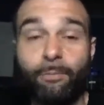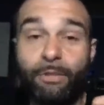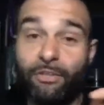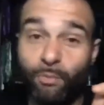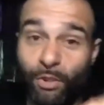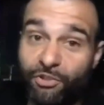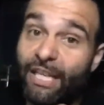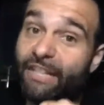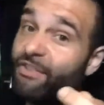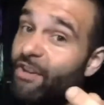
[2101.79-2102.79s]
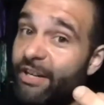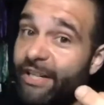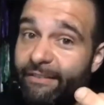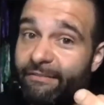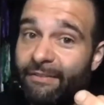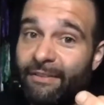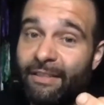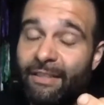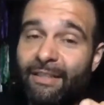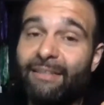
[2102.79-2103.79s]
because once you get started,
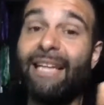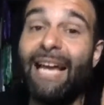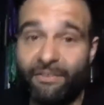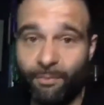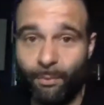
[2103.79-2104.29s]
that's when